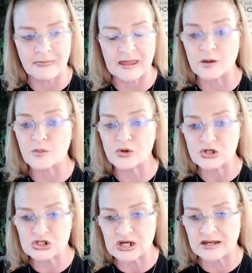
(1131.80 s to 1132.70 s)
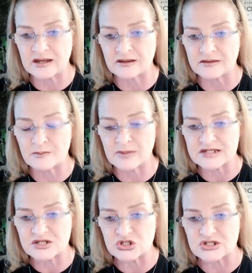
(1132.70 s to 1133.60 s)
appreciating the
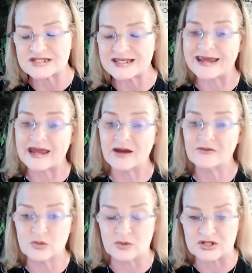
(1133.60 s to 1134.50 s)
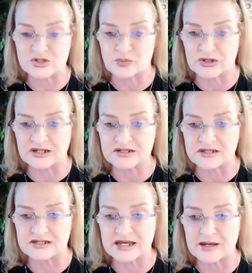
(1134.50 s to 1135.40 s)
messages that everyone is bringing to
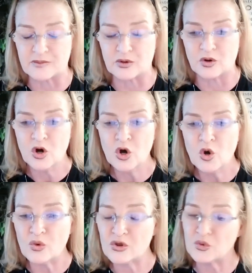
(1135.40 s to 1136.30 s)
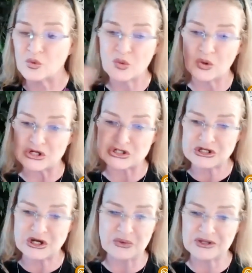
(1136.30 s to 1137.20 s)
the table, whether we want to
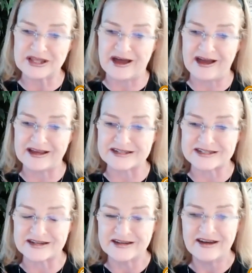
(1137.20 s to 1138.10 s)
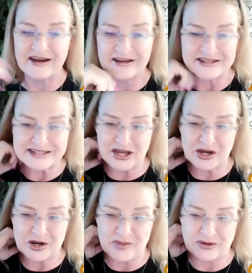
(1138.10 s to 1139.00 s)
shout at the highest, stand
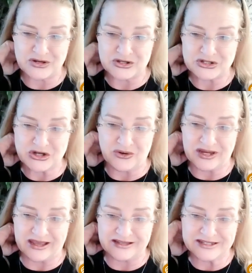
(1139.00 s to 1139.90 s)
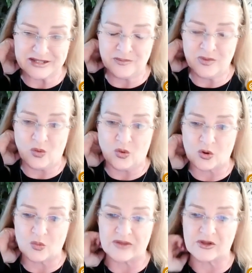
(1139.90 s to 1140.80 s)
on a mountain and shout against them, or
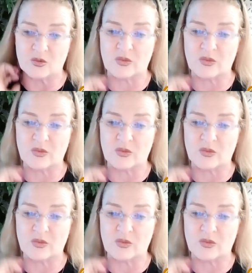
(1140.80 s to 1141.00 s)
whether